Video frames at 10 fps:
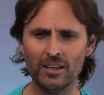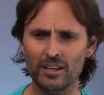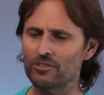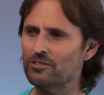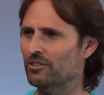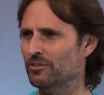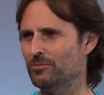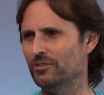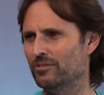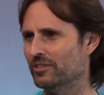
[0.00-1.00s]
in terms
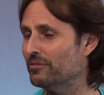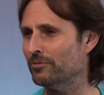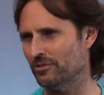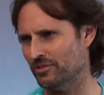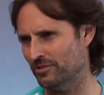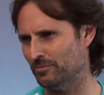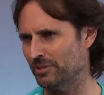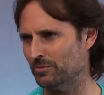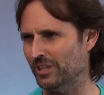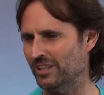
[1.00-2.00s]
of the differences
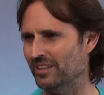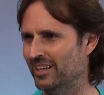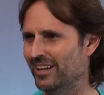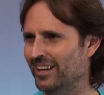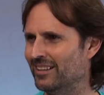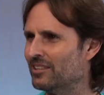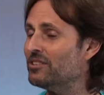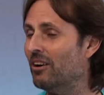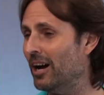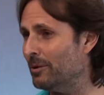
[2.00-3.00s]
between the
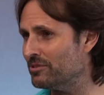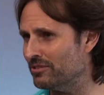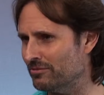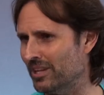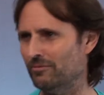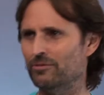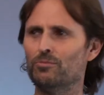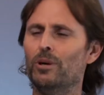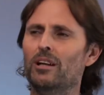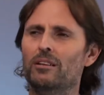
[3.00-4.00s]
types of love as
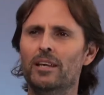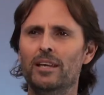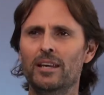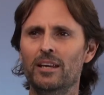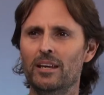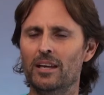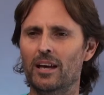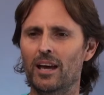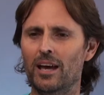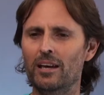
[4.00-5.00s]
well.
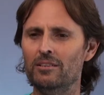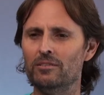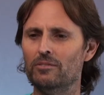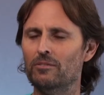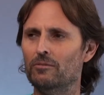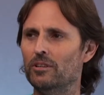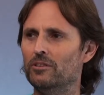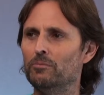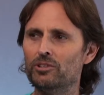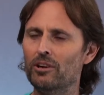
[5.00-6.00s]
And
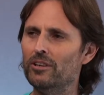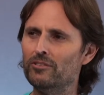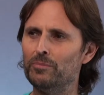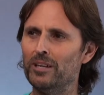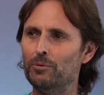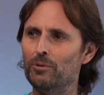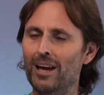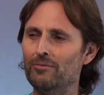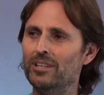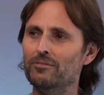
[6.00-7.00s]
the majority of people
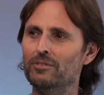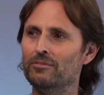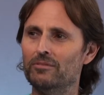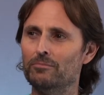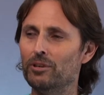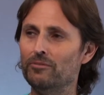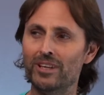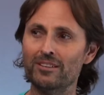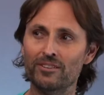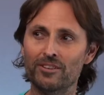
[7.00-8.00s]
haven't even
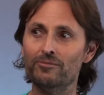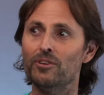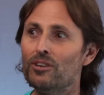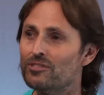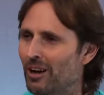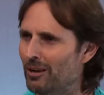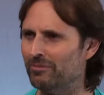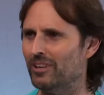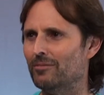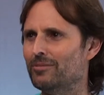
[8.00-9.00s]
perfected the first type of
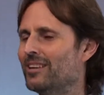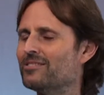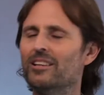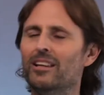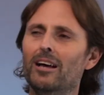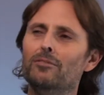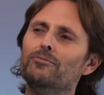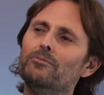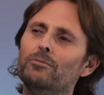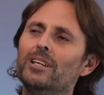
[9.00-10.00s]
love. That's the love
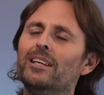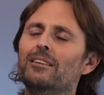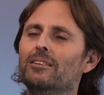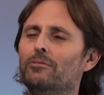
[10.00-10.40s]
re